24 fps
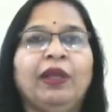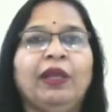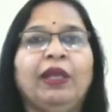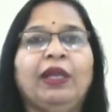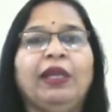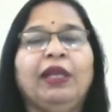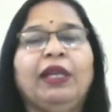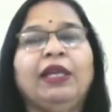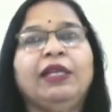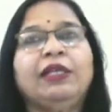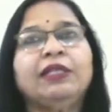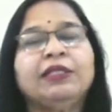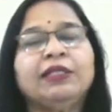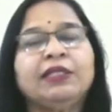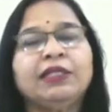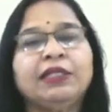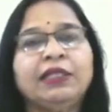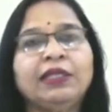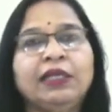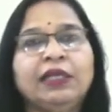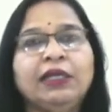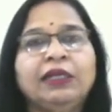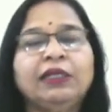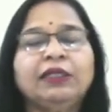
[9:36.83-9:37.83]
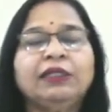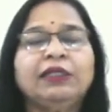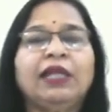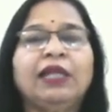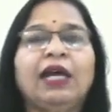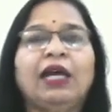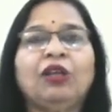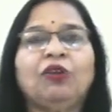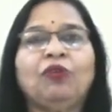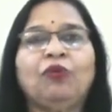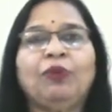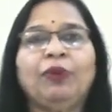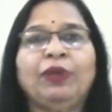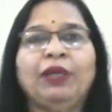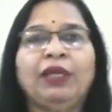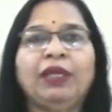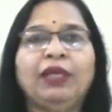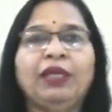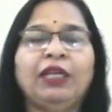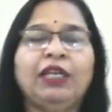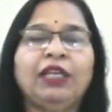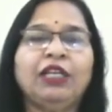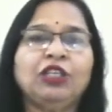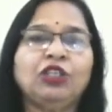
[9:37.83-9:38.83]
It is here that we
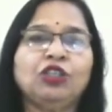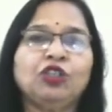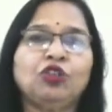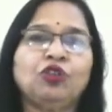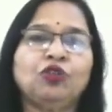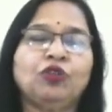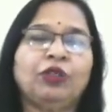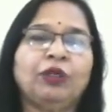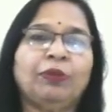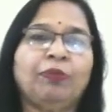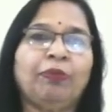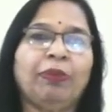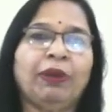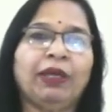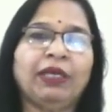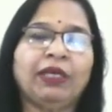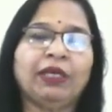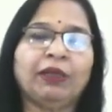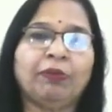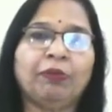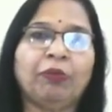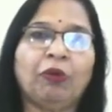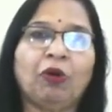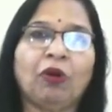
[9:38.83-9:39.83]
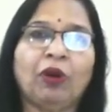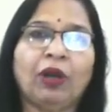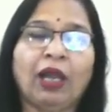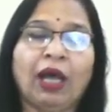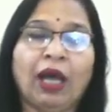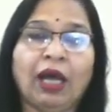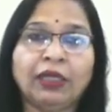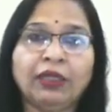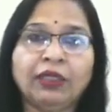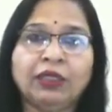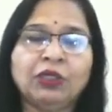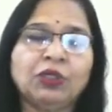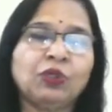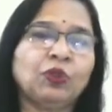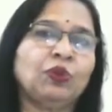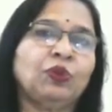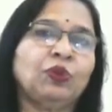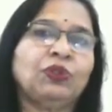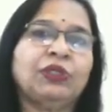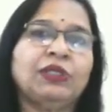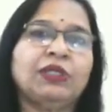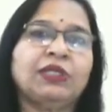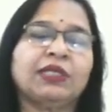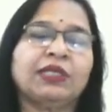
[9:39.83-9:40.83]
need to depend upon other
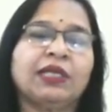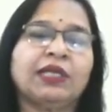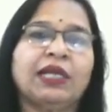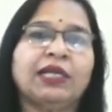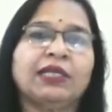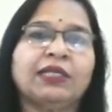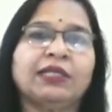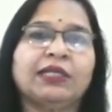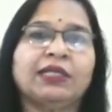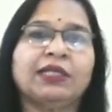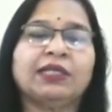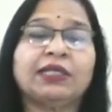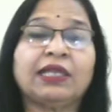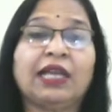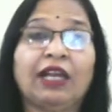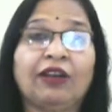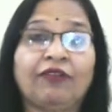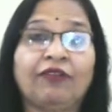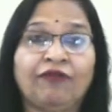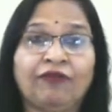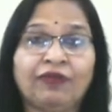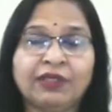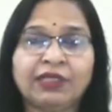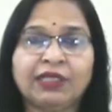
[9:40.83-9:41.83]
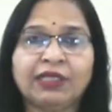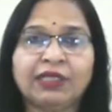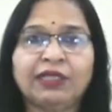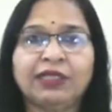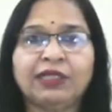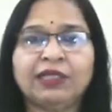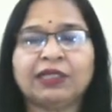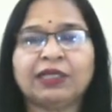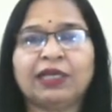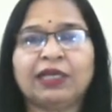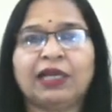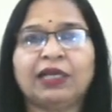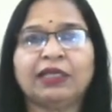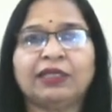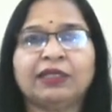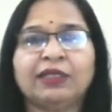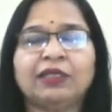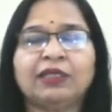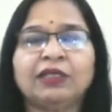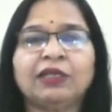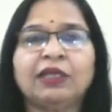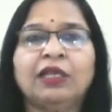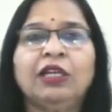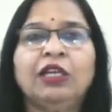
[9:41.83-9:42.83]
social sciences and physical
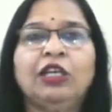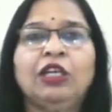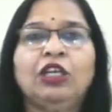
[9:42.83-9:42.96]
sciences